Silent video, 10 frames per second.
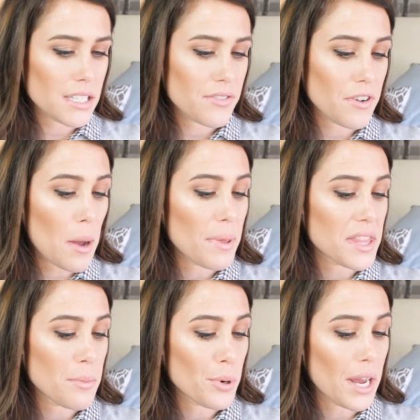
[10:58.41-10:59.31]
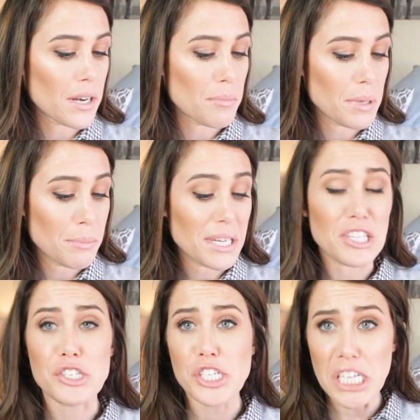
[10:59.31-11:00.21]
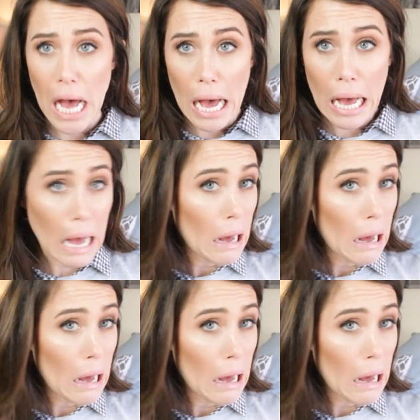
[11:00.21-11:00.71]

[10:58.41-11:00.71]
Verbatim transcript: is from the brand Mimi Chica